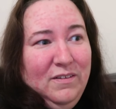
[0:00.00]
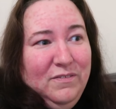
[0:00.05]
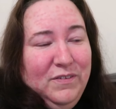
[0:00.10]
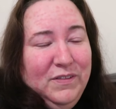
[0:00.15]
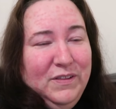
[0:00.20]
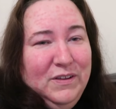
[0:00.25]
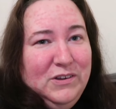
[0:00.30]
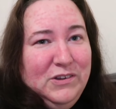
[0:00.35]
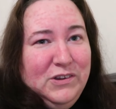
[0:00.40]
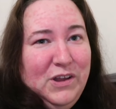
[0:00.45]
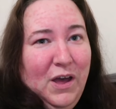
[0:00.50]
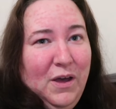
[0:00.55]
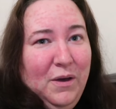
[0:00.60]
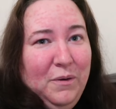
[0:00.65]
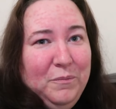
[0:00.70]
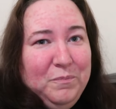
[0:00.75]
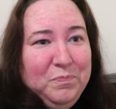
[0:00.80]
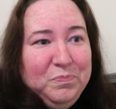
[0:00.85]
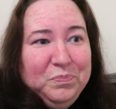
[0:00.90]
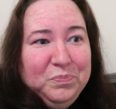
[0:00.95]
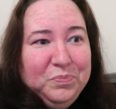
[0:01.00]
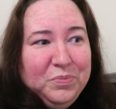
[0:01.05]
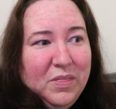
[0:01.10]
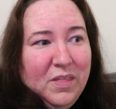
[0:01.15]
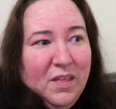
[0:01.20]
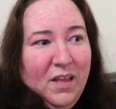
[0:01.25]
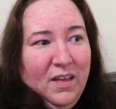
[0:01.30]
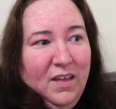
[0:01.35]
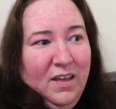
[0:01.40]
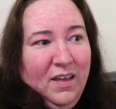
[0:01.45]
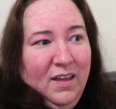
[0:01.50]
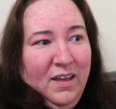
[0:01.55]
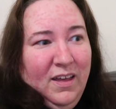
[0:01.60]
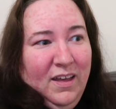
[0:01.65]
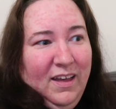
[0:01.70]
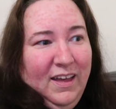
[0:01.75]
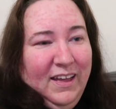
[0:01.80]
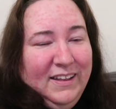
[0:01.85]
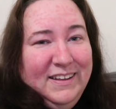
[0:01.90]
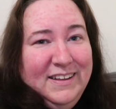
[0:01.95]
for the show.
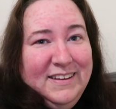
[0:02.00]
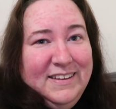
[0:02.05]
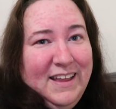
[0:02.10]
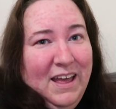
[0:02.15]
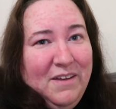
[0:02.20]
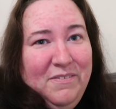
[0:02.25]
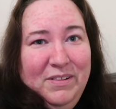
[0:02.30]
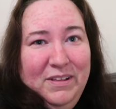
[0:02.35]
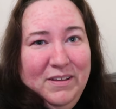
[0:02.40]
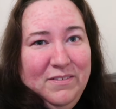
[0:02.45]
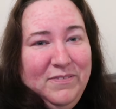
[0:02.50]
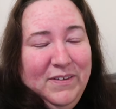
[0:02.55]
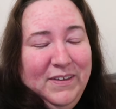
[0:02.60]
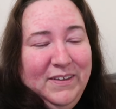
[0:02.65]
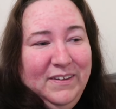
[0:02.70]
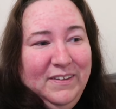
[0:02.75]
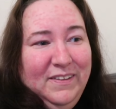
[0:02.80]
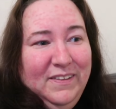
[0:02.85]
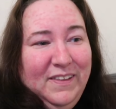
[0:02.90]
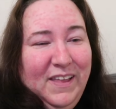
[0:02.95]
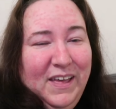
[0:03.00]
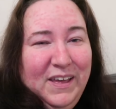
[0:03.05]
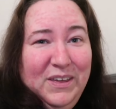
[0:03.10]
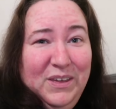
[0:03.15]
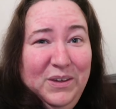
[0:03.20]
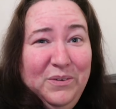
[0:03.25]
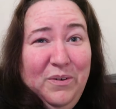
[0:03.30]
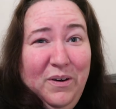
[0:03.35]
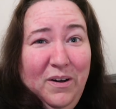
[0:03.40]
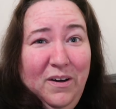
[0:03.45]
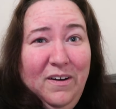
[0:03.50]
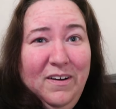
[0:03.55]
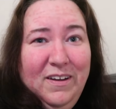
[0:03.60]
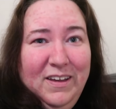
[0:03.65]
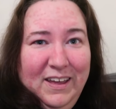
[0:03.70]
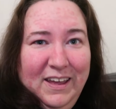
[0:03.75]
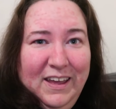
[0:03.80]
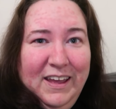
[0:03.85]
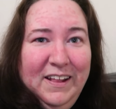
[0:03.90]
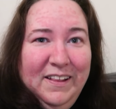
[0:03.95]
And you definitely feel like you are
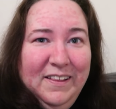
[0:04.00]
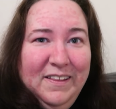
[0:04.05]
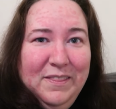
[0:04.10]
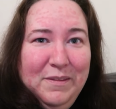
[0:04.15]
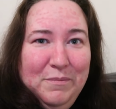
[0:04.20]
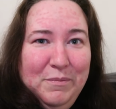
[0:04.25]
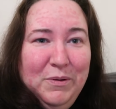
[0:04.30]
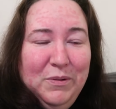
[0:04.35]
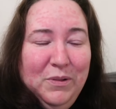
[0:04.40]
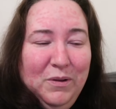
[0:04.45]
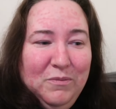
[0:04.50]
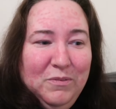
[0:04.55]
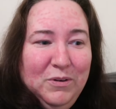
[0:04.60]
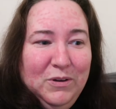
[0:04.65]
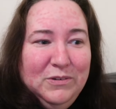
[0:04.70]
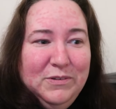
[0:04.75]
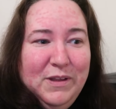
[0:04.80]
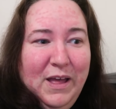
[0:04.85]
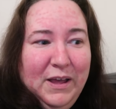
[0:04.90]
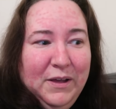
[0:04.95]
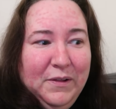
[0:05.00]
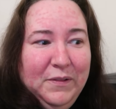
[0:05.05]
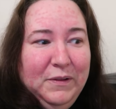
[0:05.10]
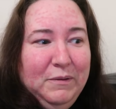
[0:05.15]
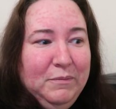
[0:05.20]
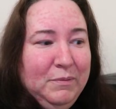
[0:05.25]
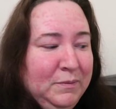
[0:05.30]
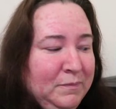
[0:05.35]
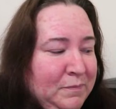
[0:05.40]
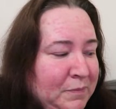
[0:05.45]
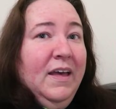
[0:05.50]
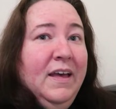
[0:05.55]
in the Moulin Rouge nightclub.